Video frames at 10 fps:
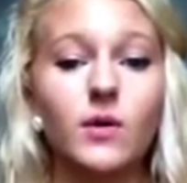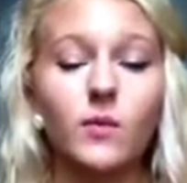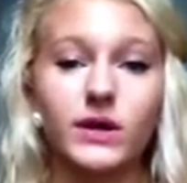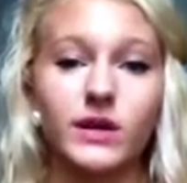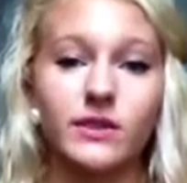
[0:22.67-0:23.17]

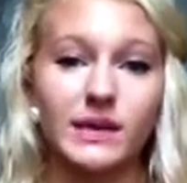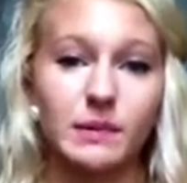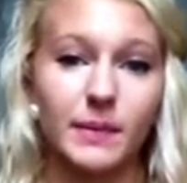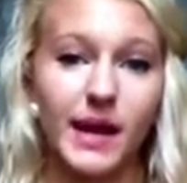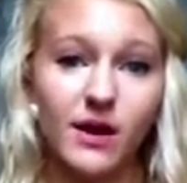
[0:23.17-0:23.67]
what y'all think
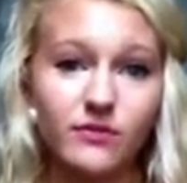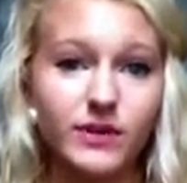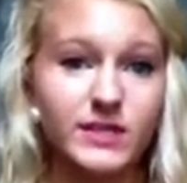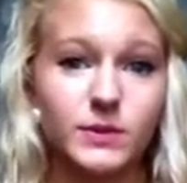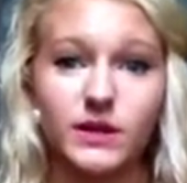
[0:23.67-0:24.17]
about my
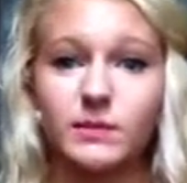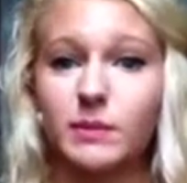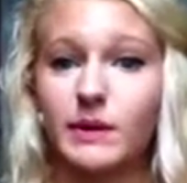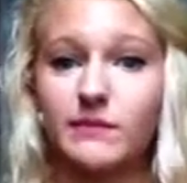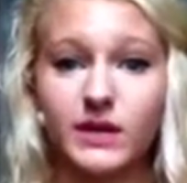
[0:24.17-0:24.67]
outfits, what y'all think about
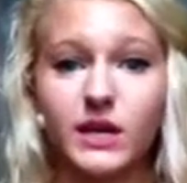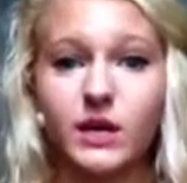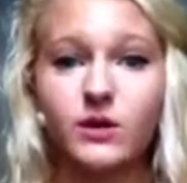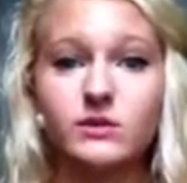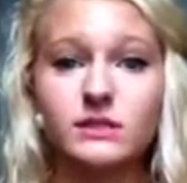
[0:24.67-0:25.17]
my
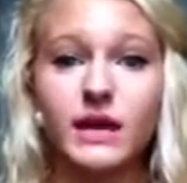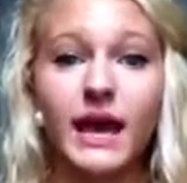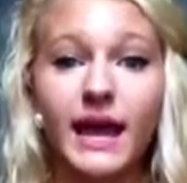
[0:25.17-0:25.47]
videos,